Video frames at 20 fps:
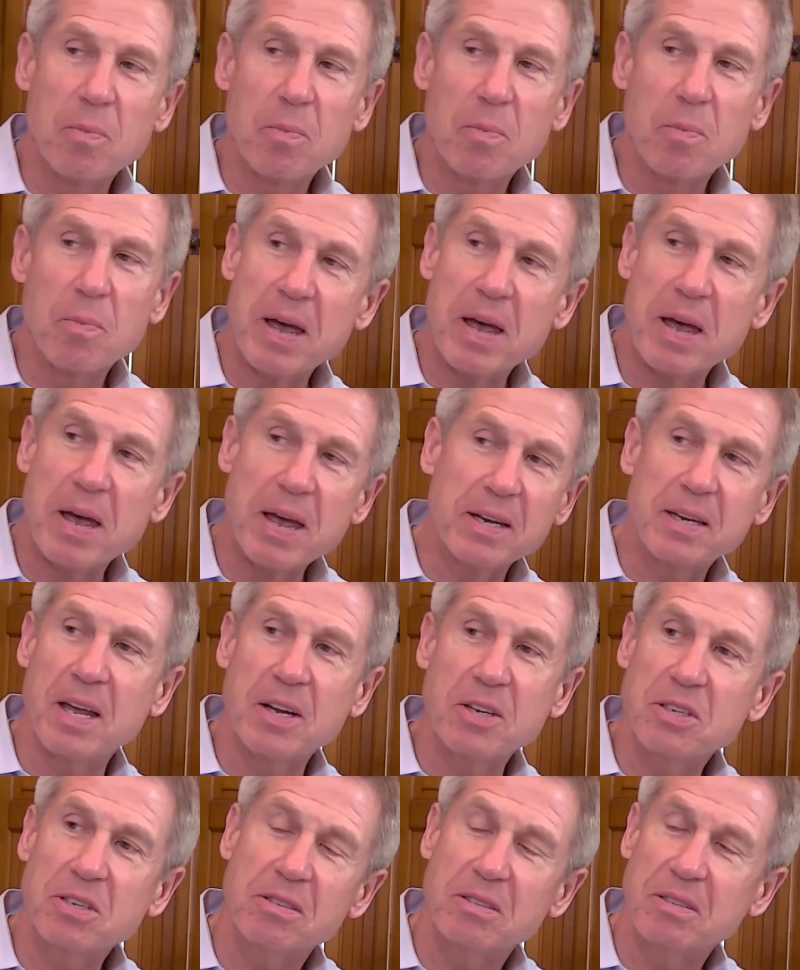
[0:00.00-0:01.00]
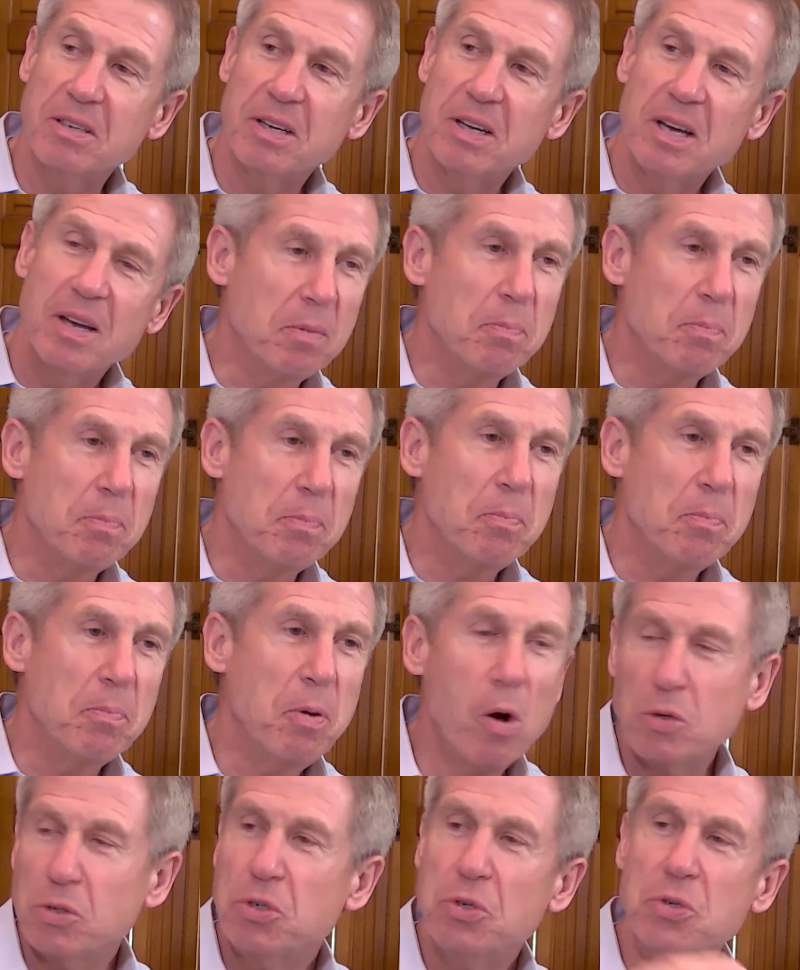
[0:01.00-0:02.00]
don't pay attention. I mean,
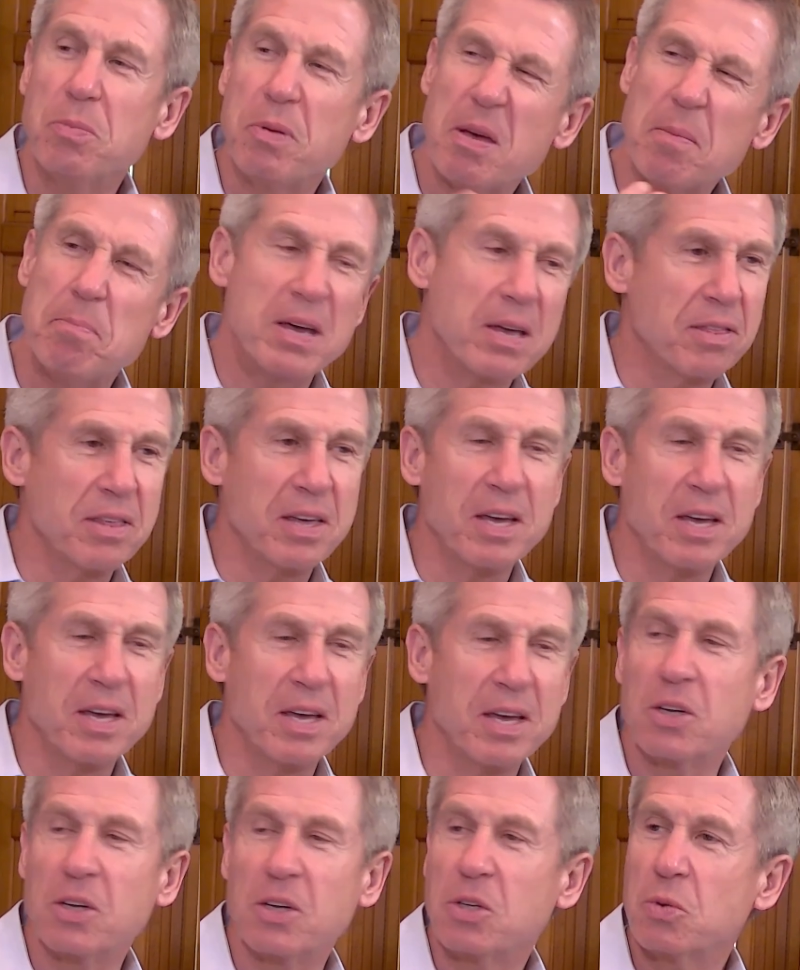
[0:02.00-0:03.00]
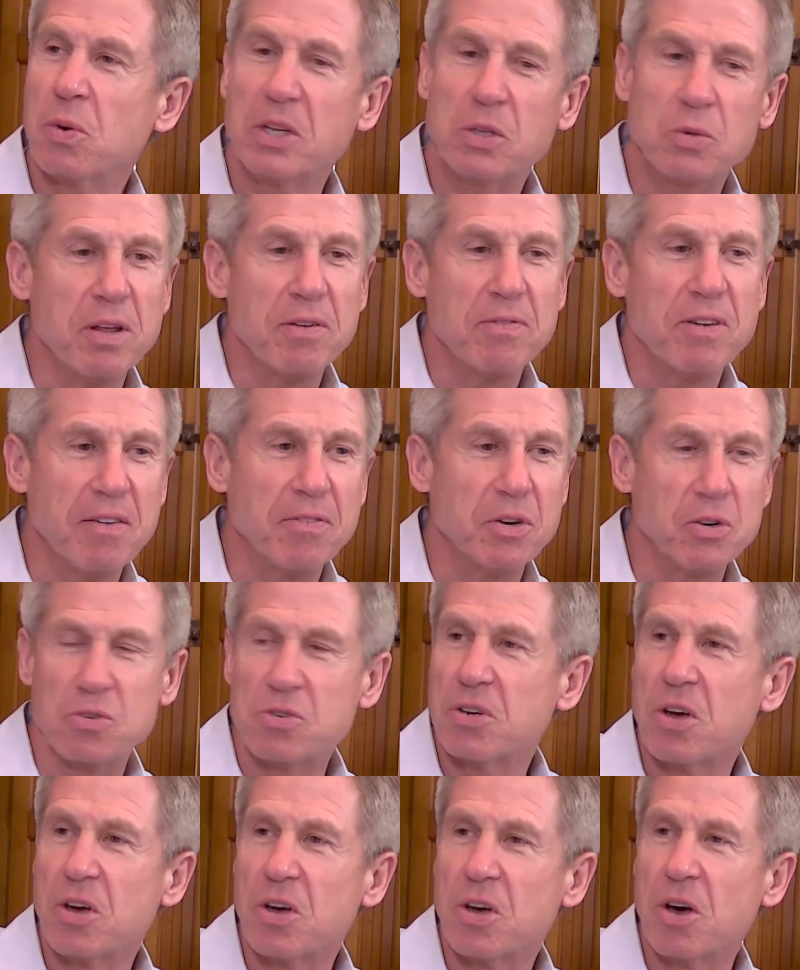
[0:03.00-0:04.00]
polls used to be a big thing 20, 25
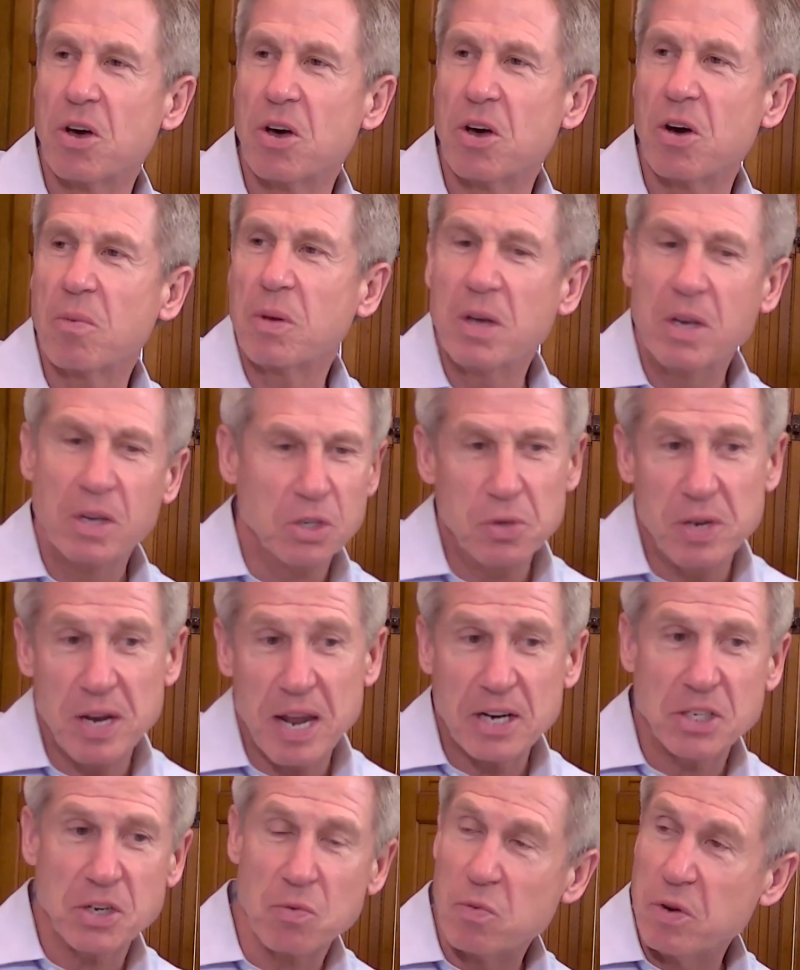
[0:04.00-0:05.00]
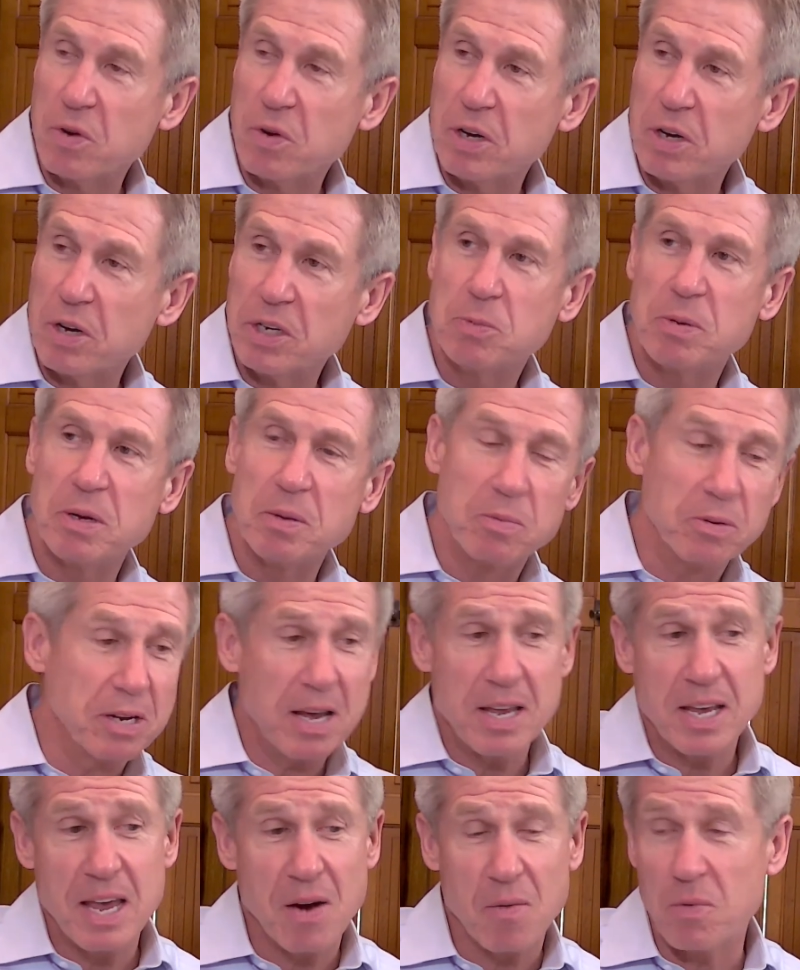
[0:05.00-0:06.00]
years ago, because you could actually reach people. Now
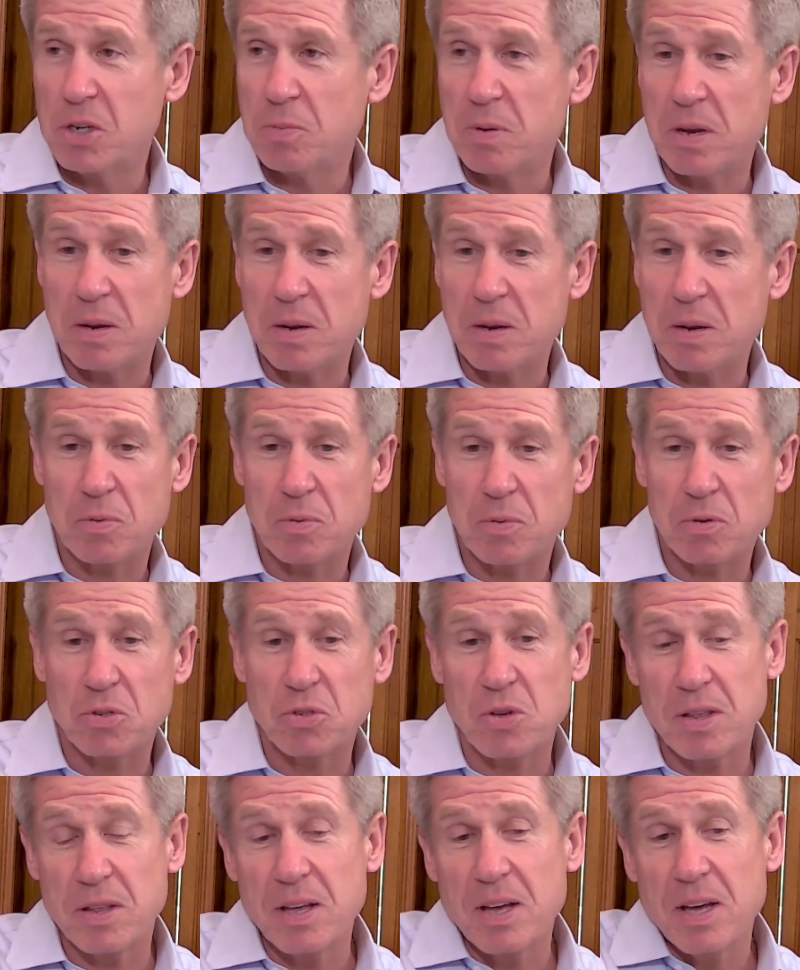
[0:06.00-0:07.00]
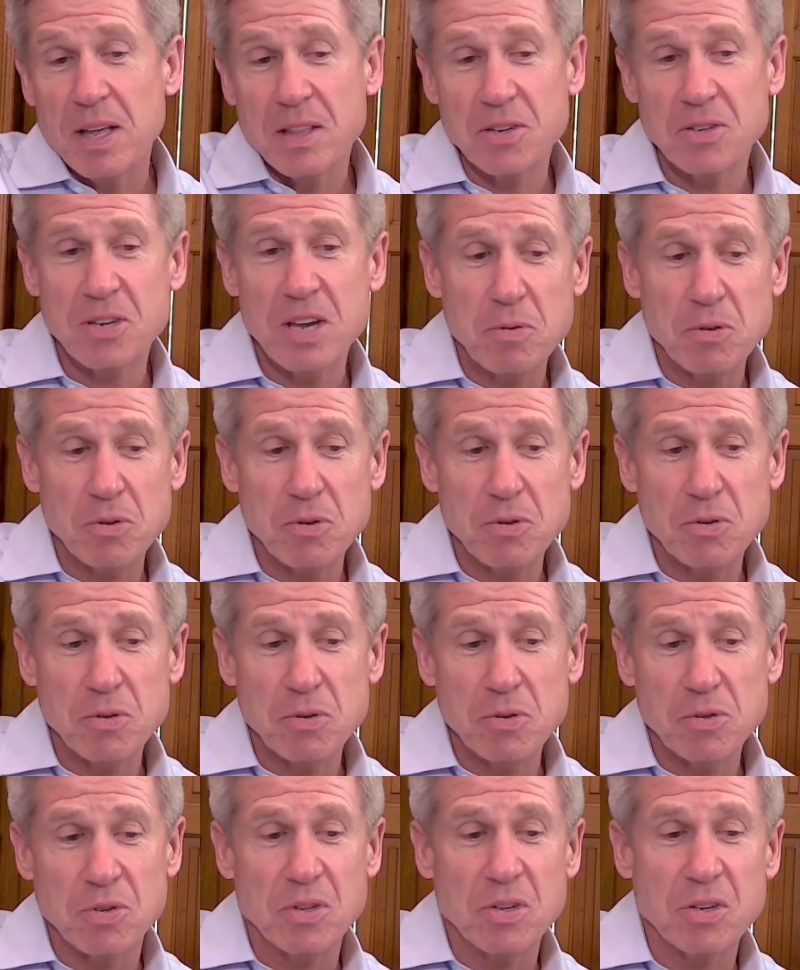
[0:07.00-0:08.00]
you can't reach people, so the
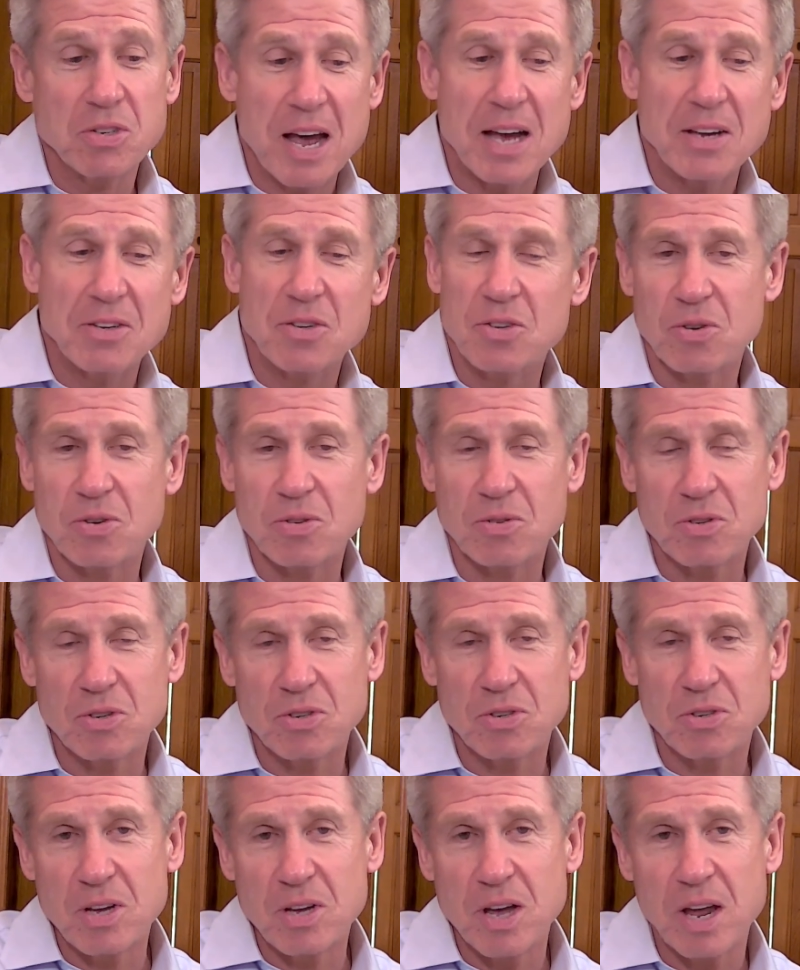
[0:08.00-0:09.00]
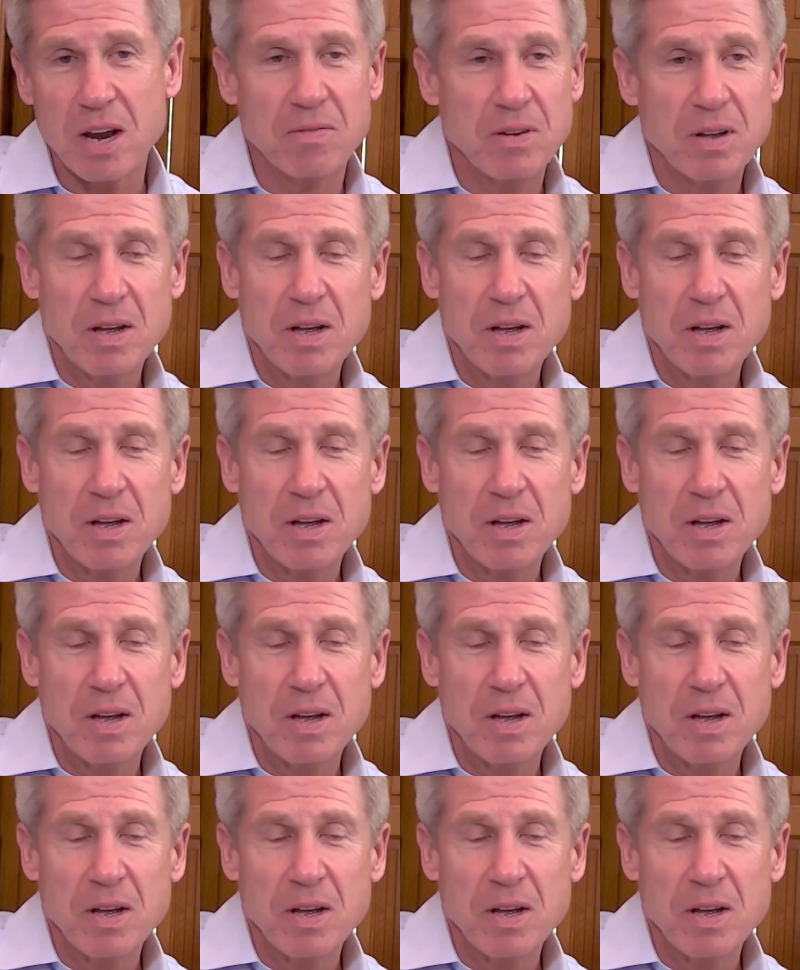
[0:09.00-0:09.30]
samples and the sizes are just kind of